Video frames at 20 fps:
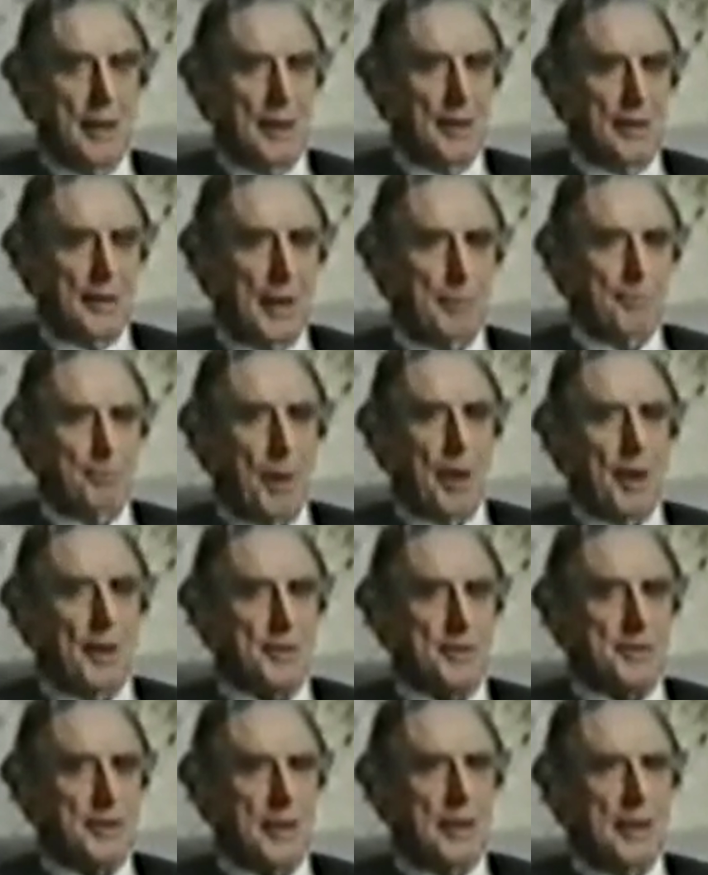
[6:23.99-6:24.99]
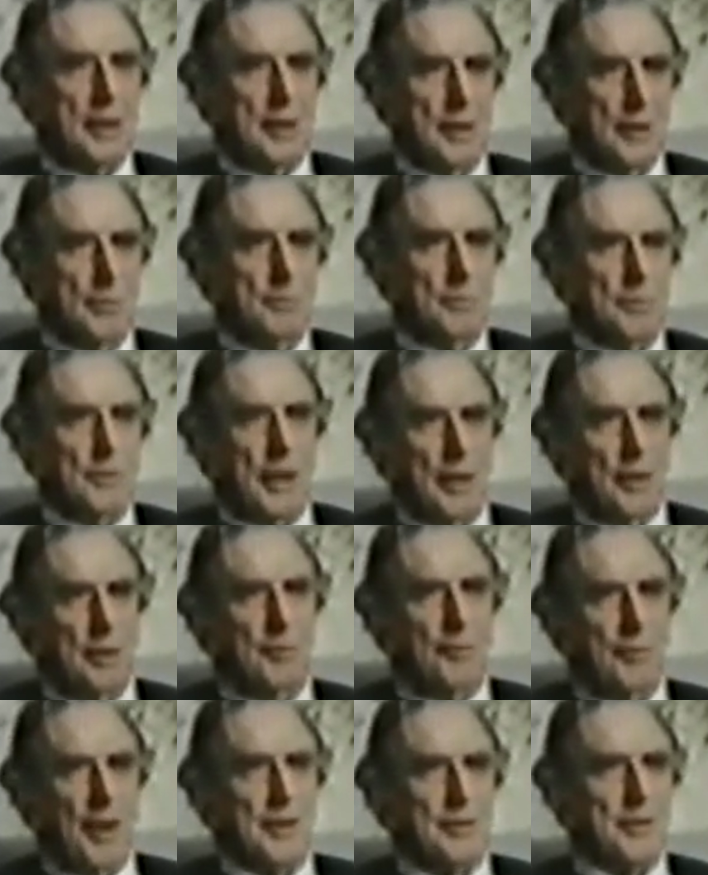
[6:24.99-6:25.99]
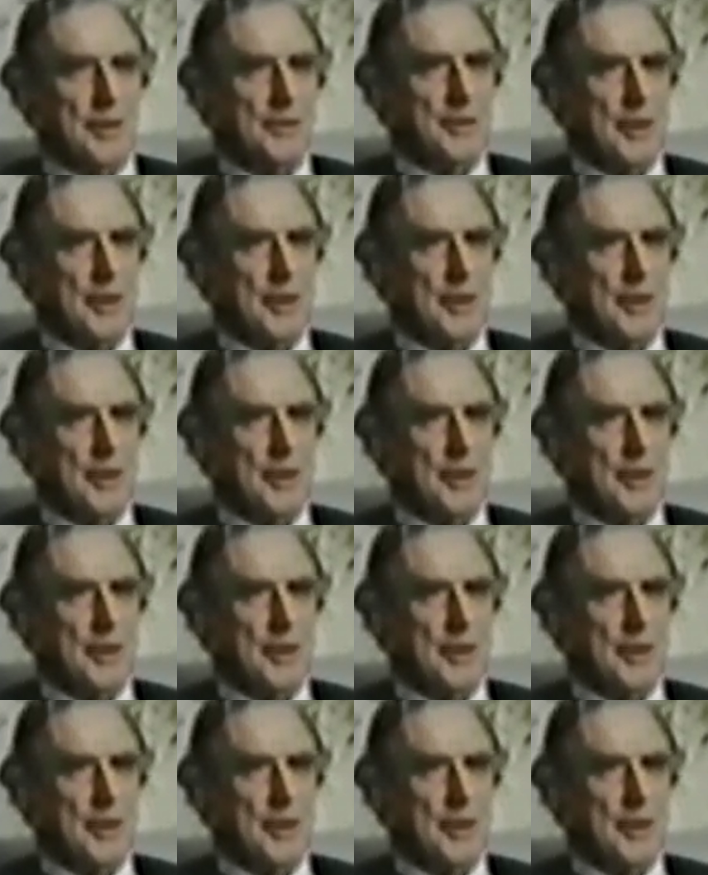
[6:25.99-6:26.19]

they passed the uh, Marine Offences,